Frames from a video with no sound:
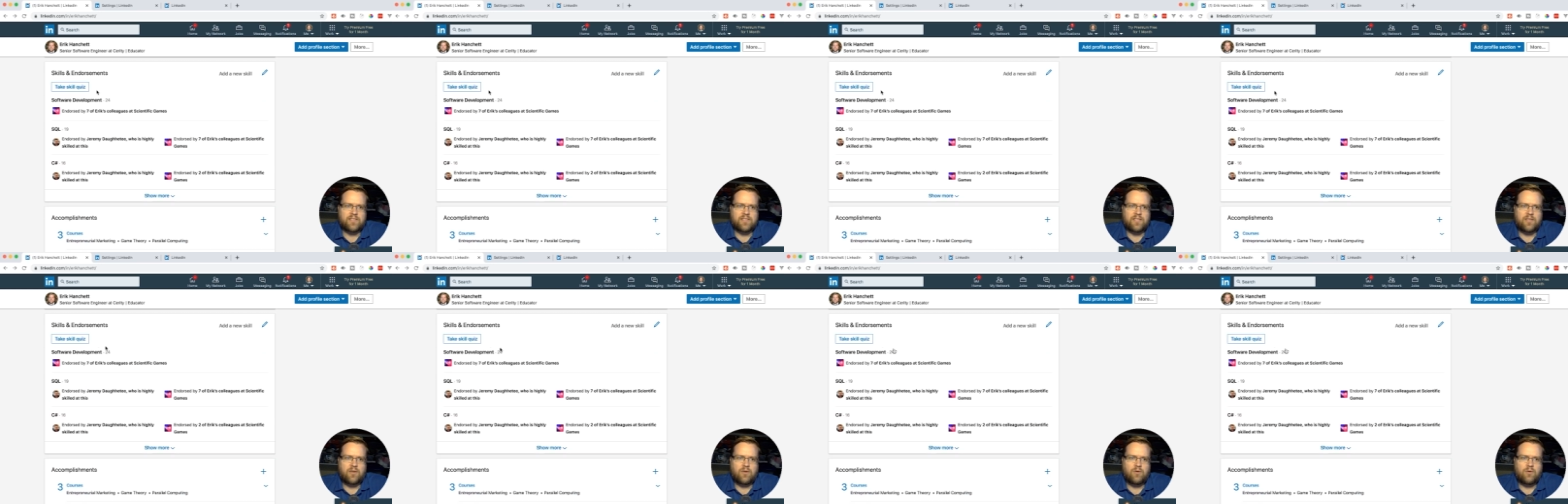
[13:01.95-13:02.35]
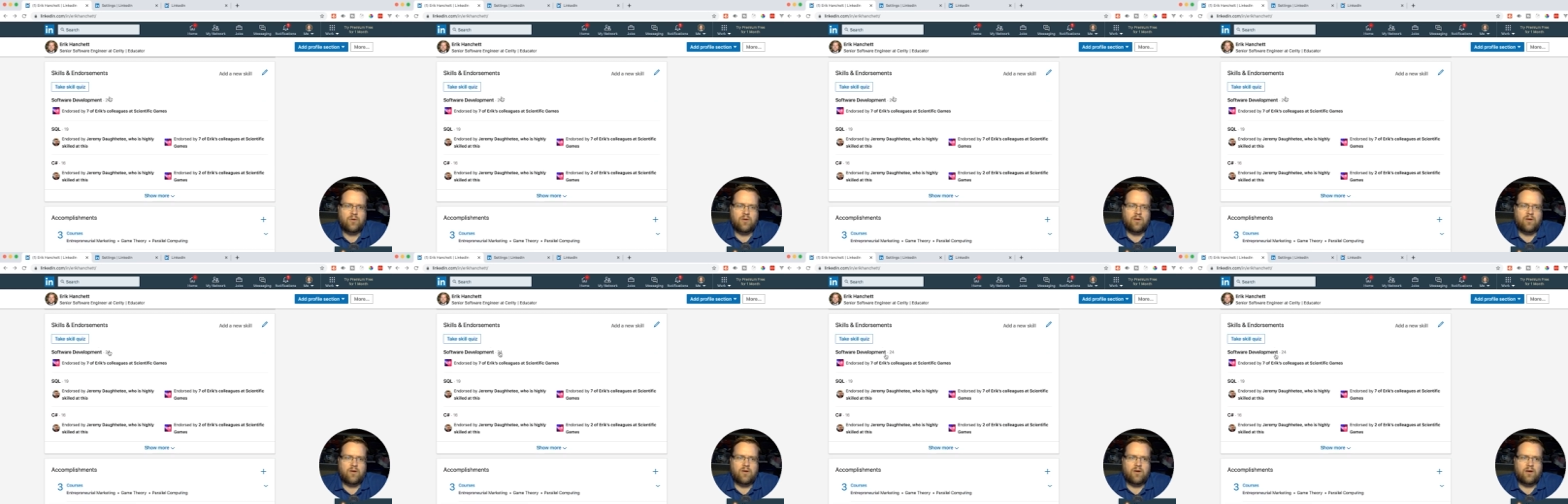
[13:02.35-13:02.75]
So
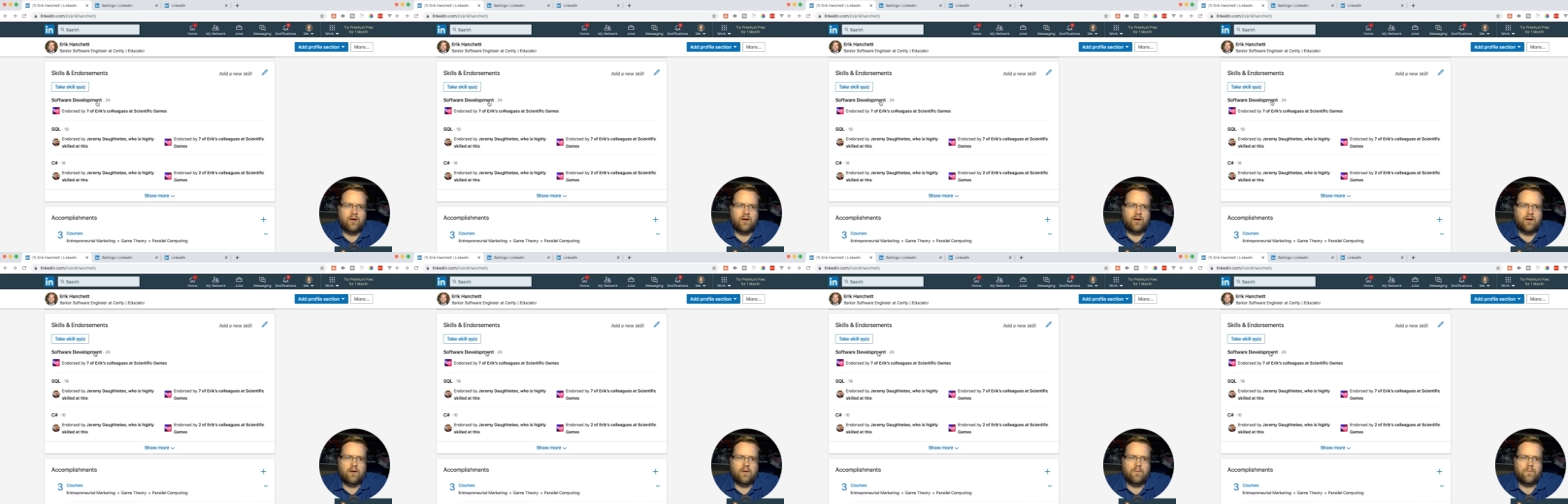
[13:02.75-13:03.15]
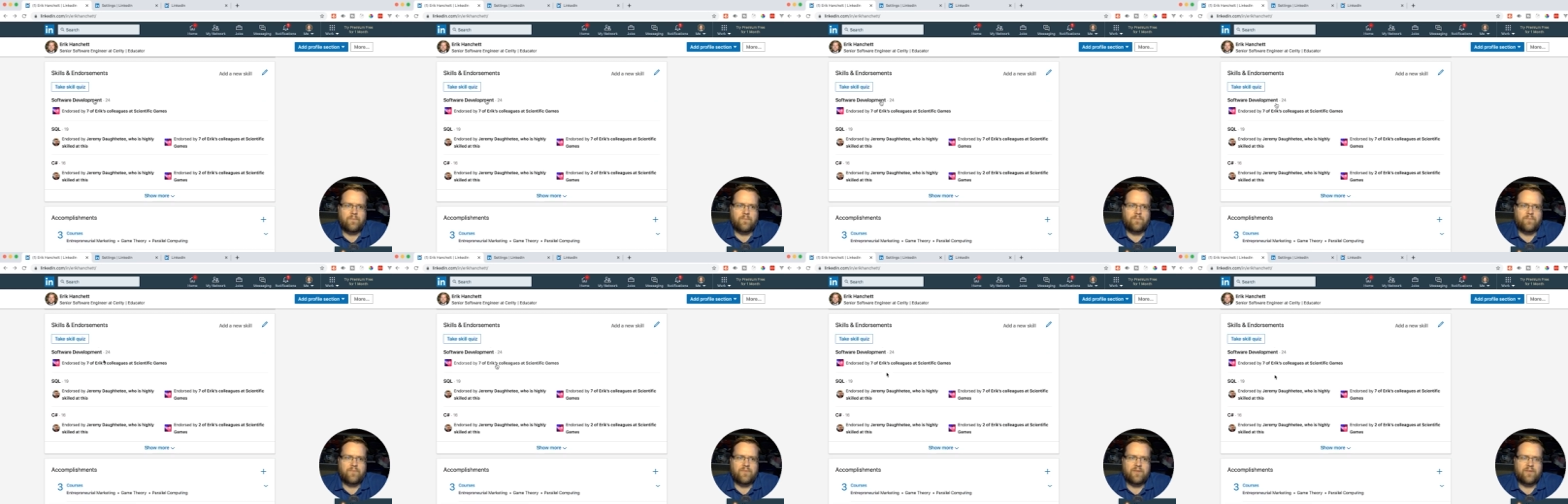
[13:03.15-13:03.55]
um,
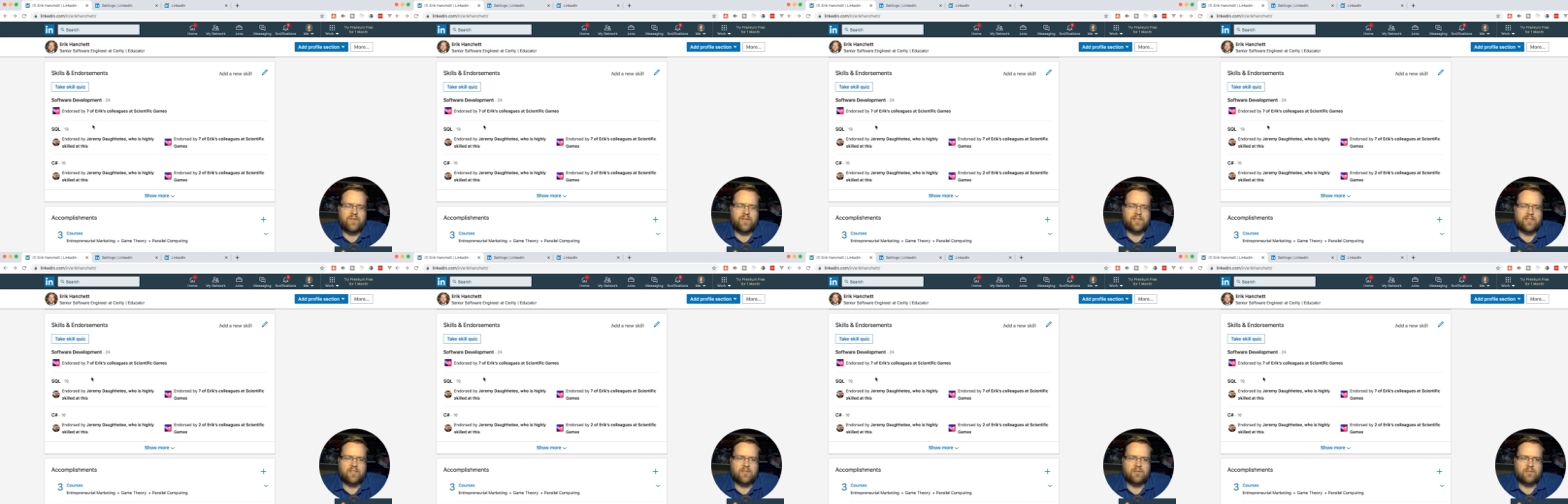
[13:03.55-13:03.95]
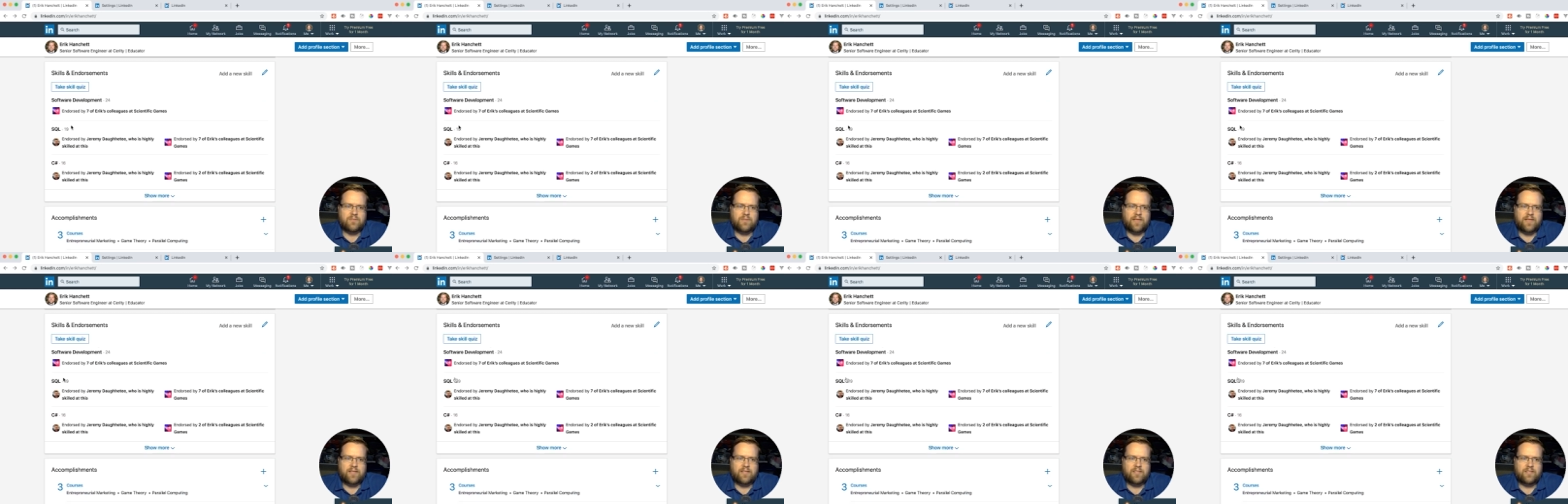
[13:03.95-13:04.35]
this goes back